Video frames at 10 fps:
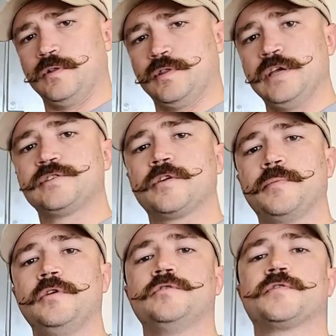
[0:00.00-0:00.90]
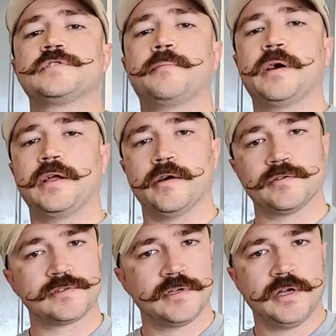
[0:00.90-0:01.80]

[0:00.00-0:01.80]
These could be used for somebody else.